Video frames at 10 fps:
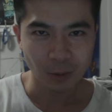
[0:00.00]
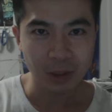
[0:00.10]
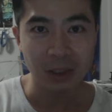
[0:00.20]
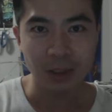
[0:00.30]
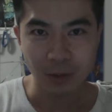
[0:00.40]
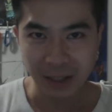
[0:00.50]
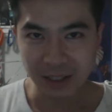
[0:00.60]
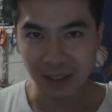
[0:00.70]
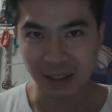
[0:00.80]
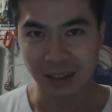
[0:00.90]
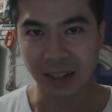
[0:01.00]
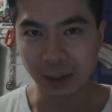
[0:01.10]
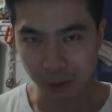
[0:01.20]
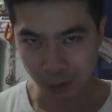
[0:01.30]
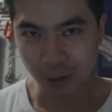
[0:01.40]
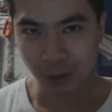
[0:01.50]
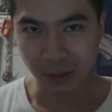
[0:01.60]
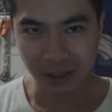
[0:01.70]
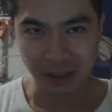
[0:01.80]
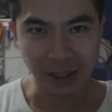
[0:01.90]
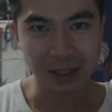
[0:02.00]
was a director, and he was a good director,